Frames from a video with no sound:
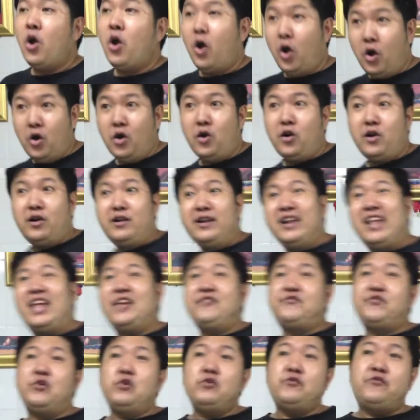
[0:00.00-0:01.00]
or
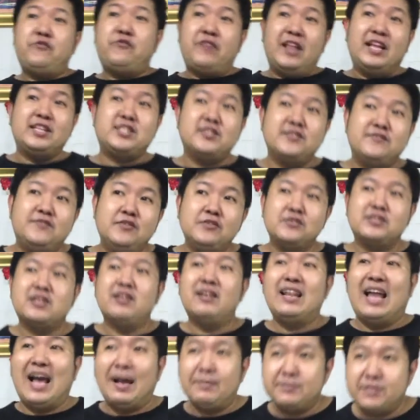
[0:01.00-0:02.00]
a full fledged or full
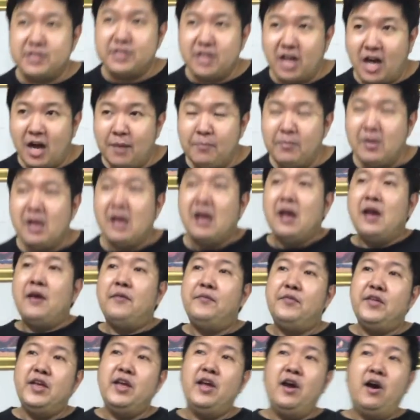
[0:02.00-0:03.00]
scale laptop,
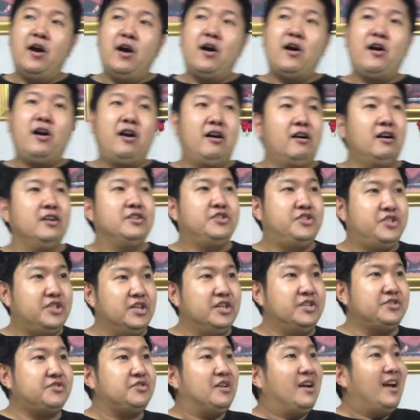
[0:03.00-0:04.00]
they are
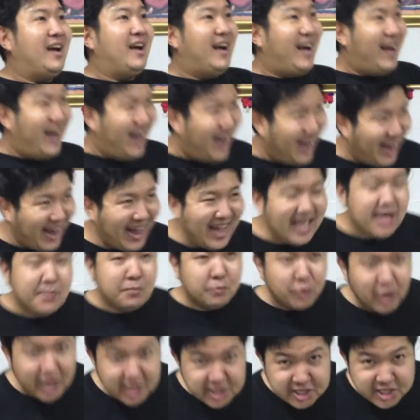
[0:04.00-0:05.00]
just
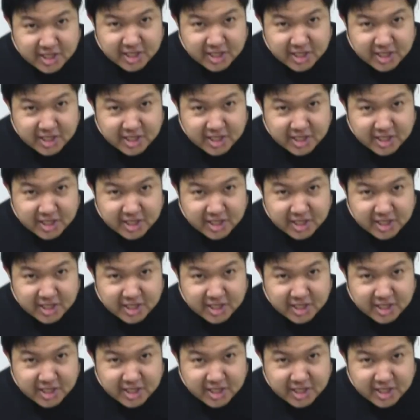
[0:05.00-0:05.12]
hybrid